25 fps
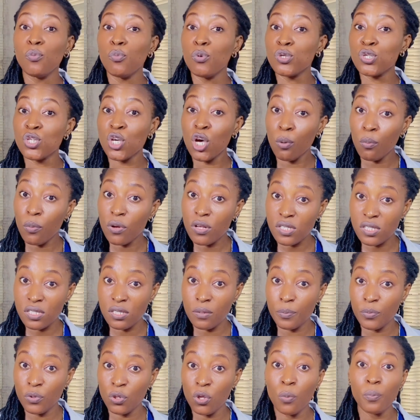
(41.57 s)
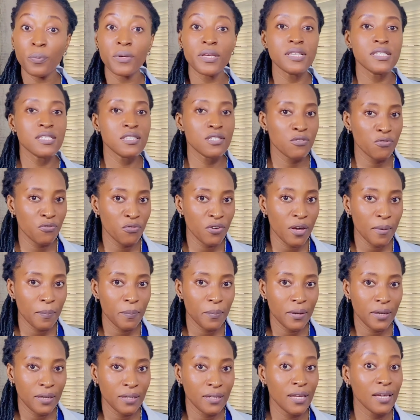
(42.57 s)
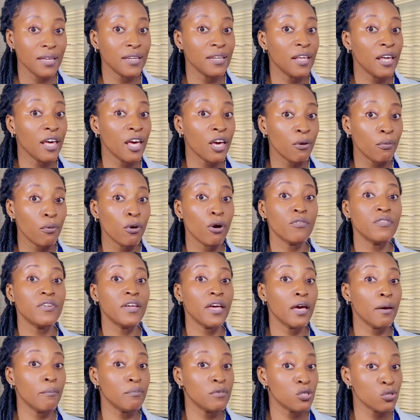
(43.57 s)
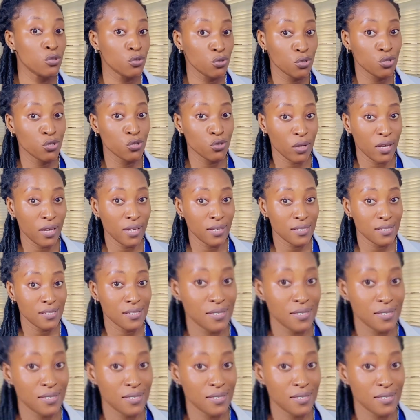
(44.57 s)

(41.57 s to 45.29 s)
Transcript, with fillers: The most common symptom is severe pain in the area of the empty tooth socket.